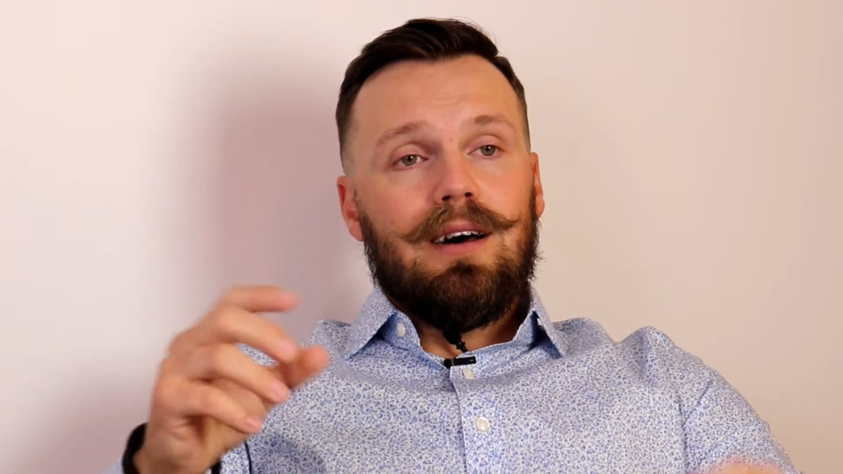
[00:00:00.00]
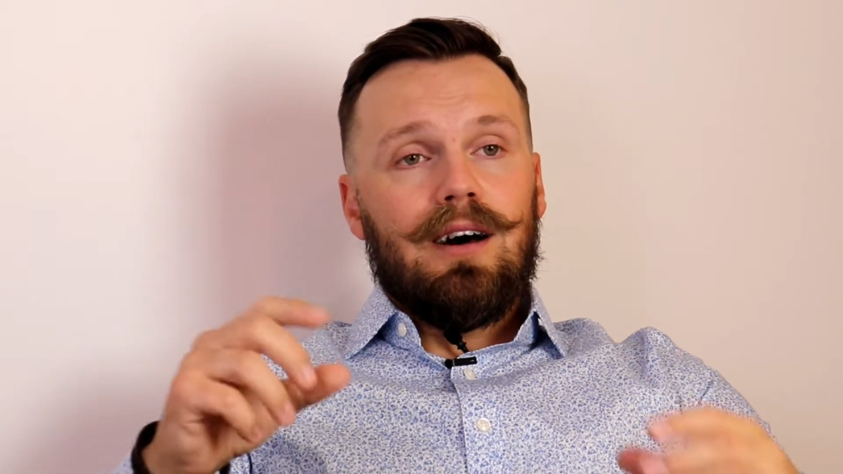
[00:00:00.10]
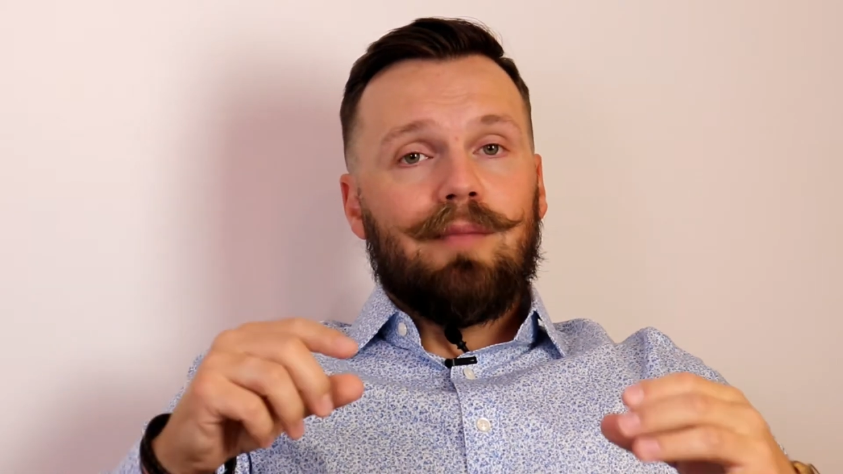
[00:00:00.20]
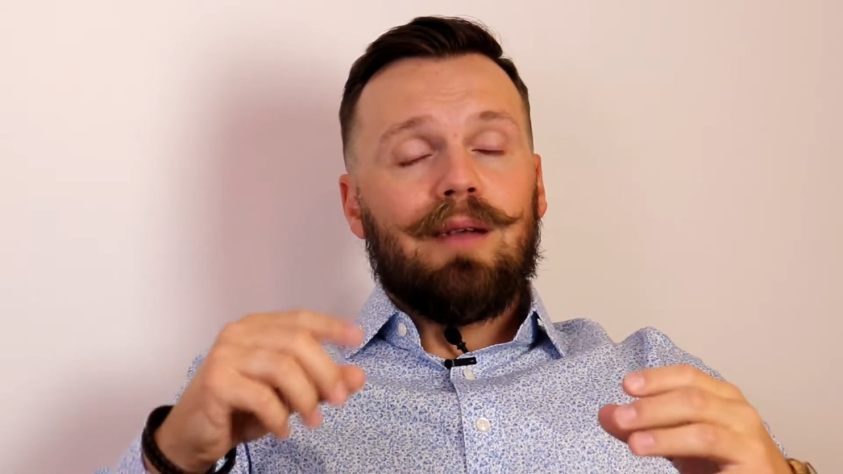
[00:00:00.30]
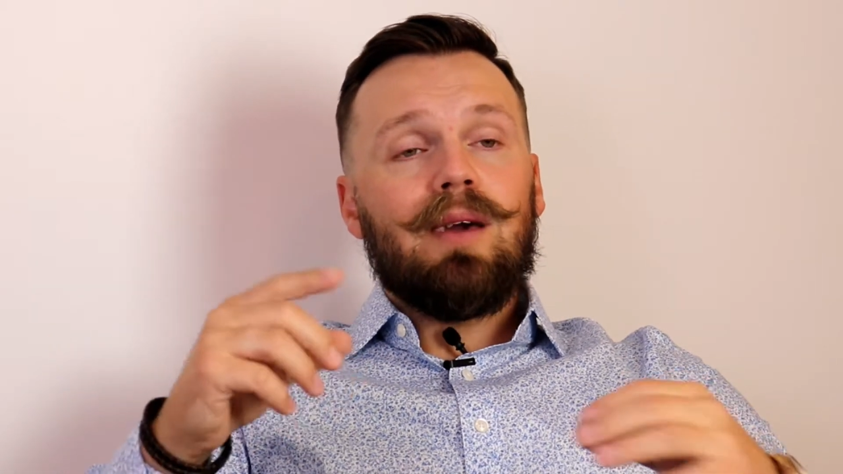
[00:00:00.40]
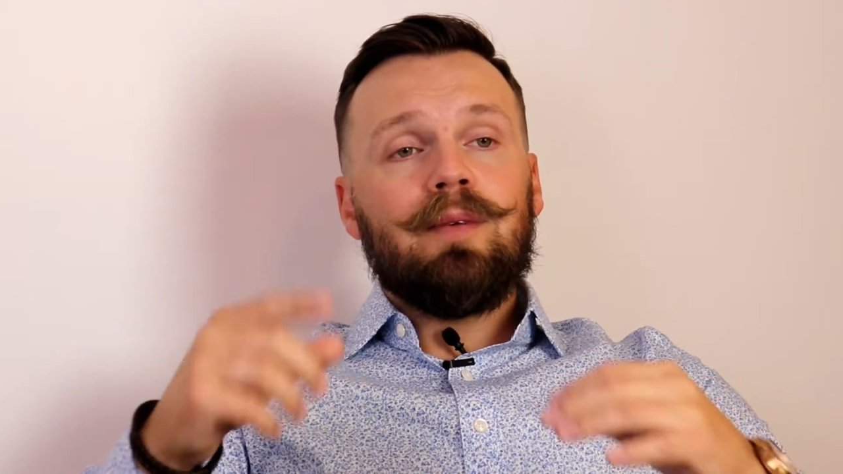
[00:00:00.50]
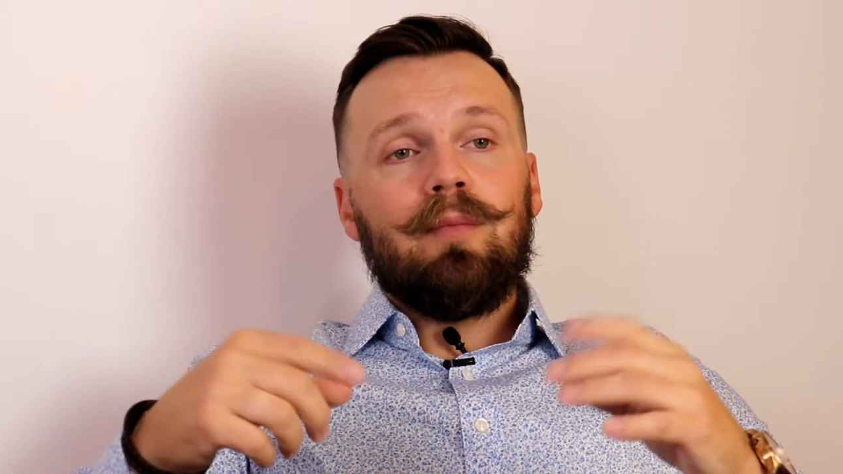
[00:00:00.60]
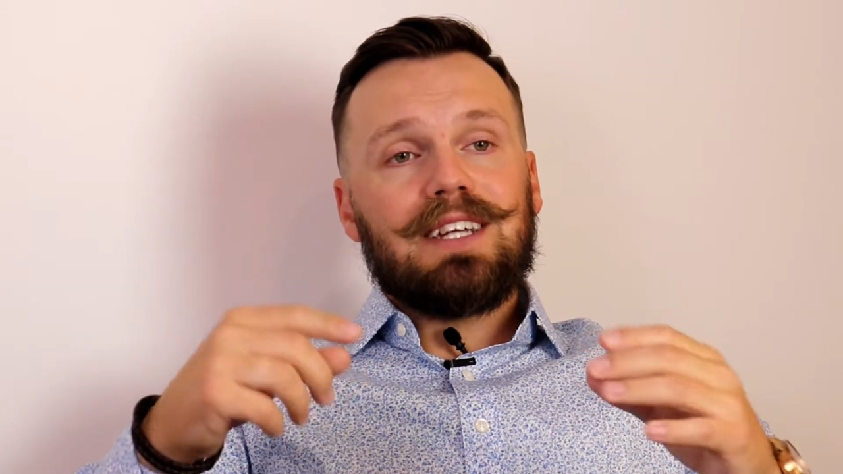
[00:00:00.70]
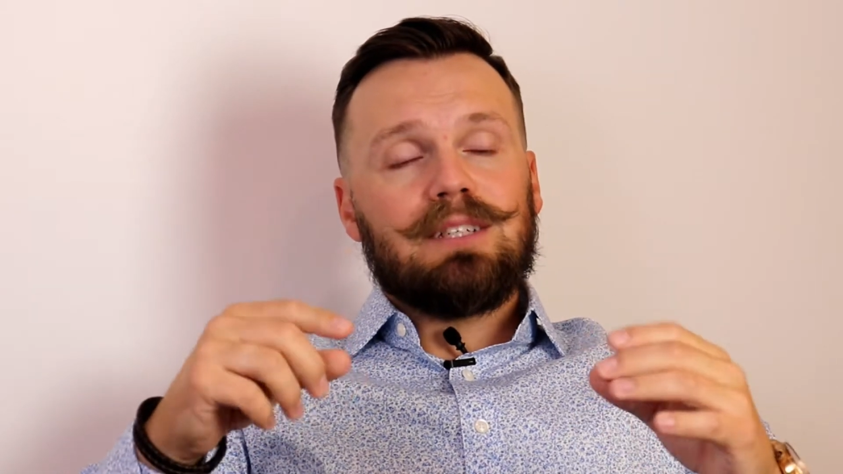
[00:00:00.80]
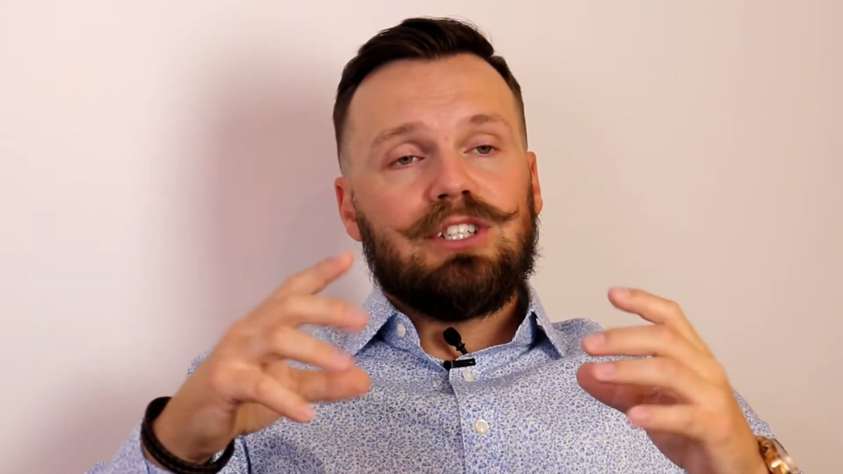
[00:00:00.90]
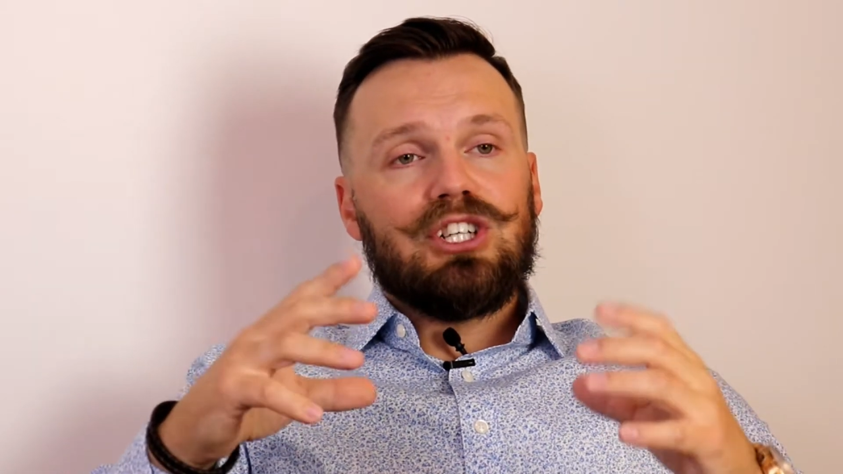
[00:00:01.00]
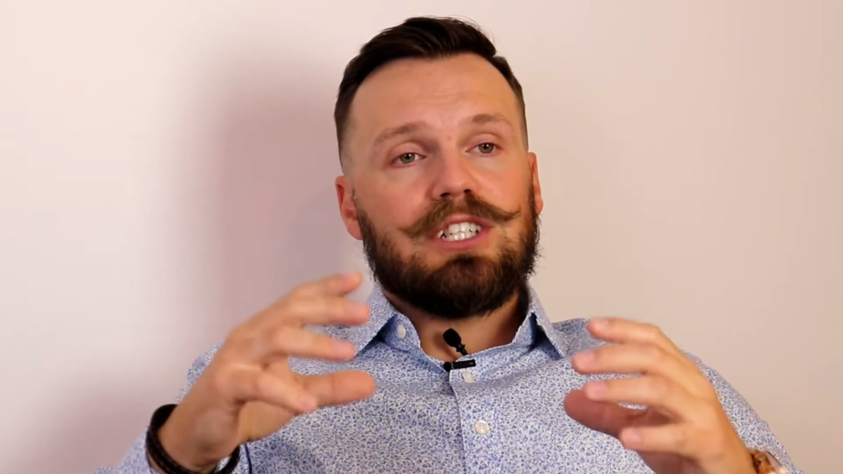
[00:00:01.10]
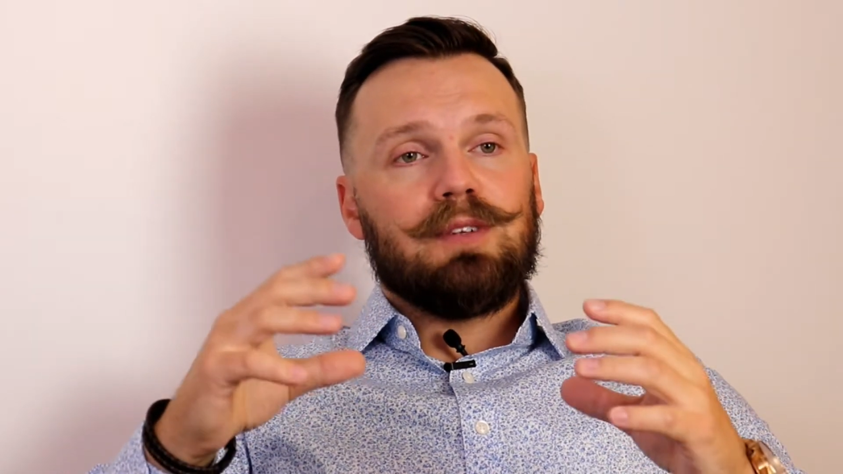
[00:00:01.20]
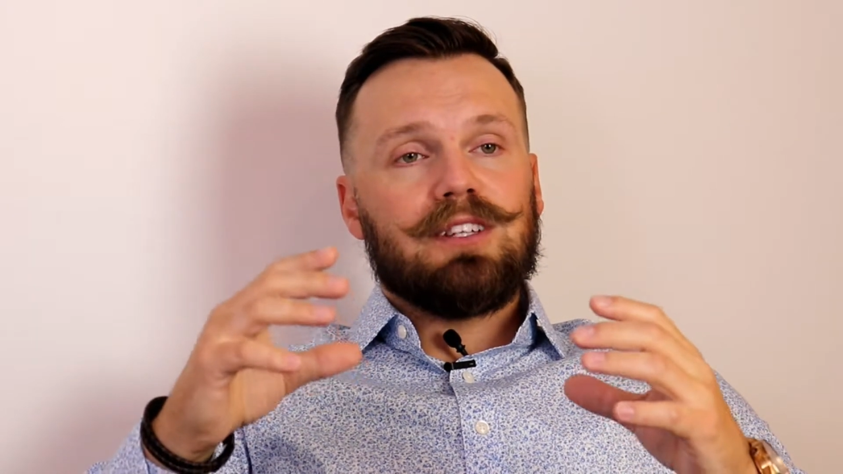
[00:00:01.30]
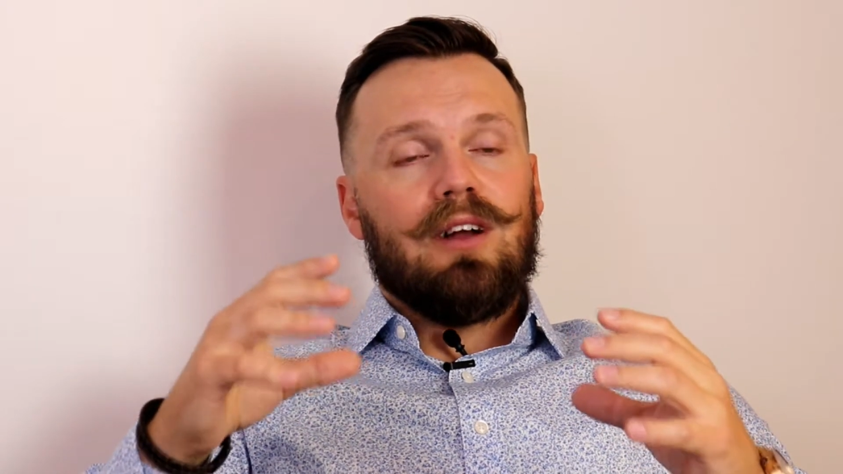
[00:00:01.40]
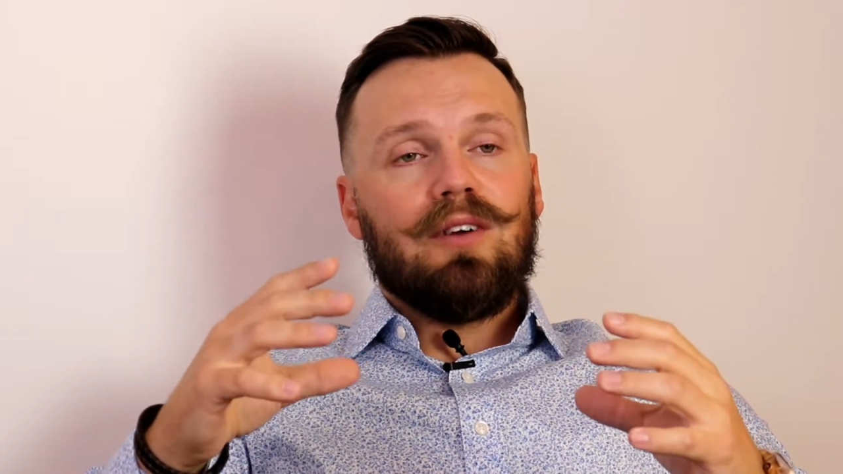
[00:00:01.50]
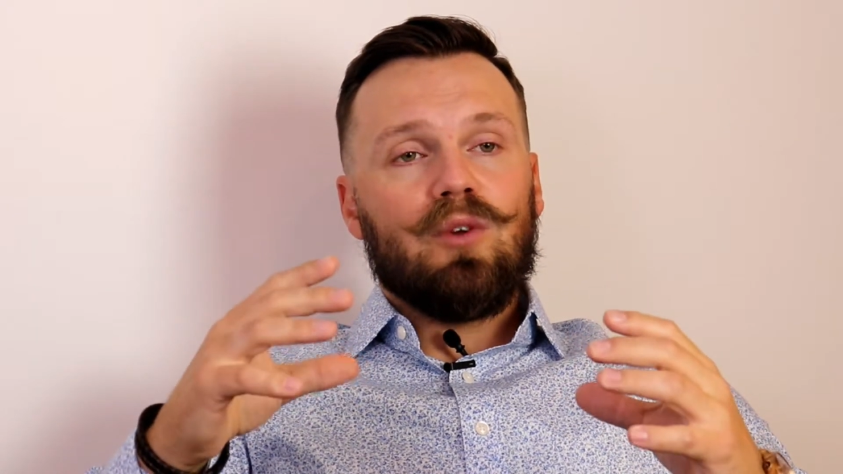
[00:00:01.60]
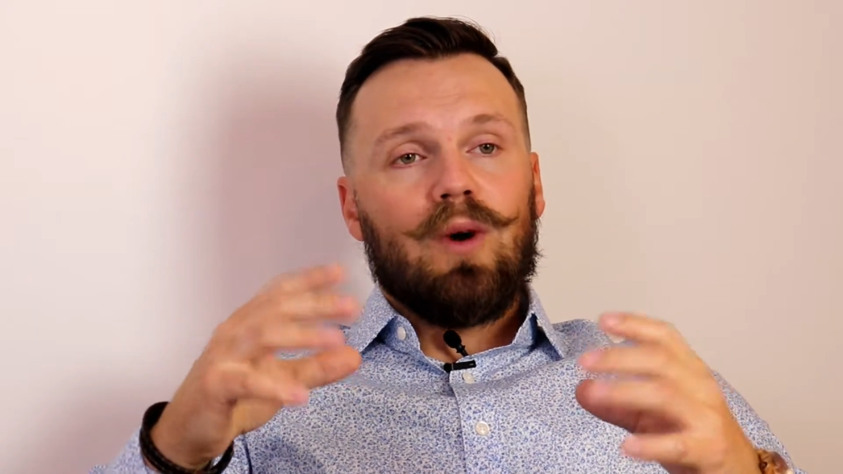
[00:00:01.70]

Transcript: um, and maybe make some adjustments along the